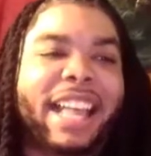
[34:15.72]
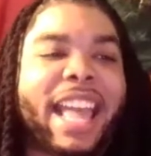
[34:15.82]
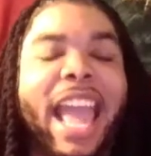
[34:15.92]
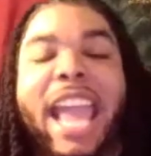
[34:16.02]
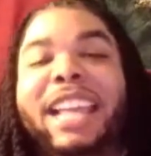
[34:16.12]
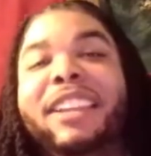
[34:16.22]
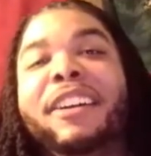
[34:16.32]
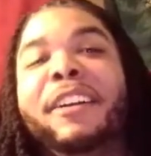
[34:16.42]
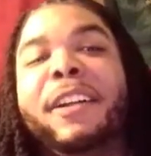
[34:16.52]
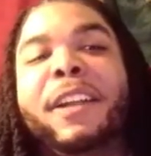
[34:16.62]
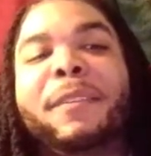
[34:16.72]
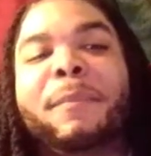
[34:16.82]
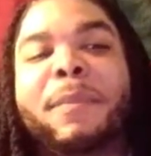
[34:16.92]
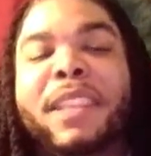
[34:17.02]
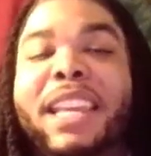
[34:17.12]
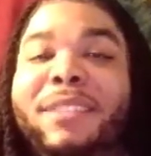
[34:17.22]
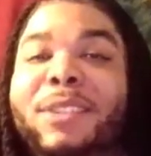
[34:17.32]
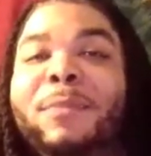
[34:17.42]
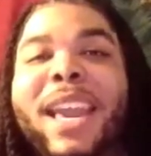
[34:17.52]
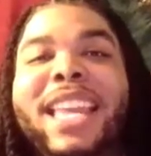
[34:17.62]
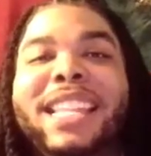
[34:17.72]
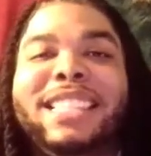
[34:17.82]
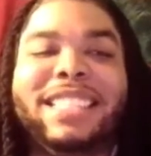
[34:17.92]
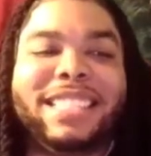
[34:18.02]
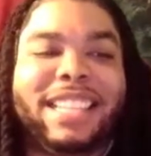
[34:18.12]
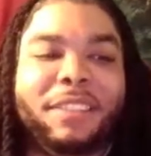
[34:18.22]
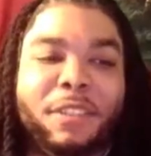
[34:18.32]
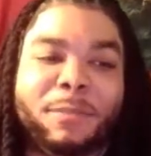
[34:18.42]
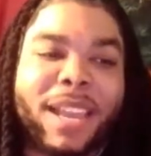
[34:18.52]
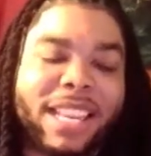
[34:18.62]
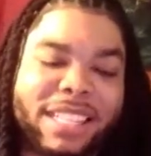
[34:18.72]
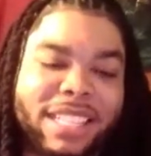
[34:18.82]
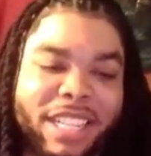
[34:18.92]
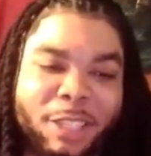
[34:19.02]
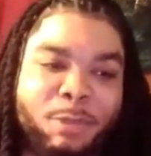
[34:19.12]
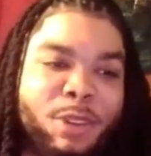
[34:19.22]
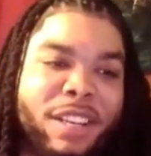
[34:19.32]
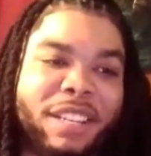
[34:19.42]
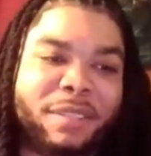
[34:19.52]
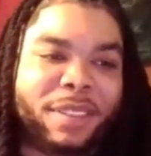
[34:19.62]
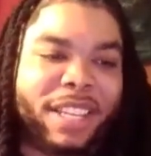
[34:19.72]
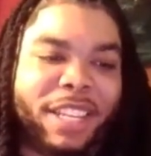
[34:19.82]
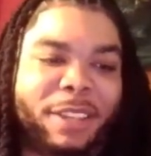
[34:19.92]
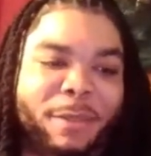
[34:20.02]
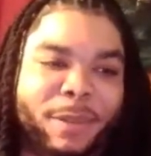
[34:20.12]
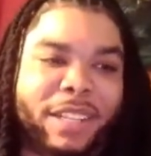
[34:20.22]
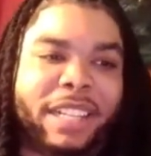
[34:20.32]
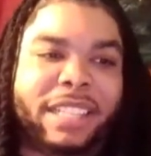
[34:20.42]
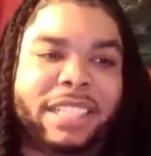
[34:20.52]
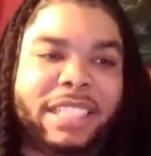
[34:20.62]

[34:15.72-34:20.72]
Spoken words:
Hey, look. If you made it to this point in the video, bro,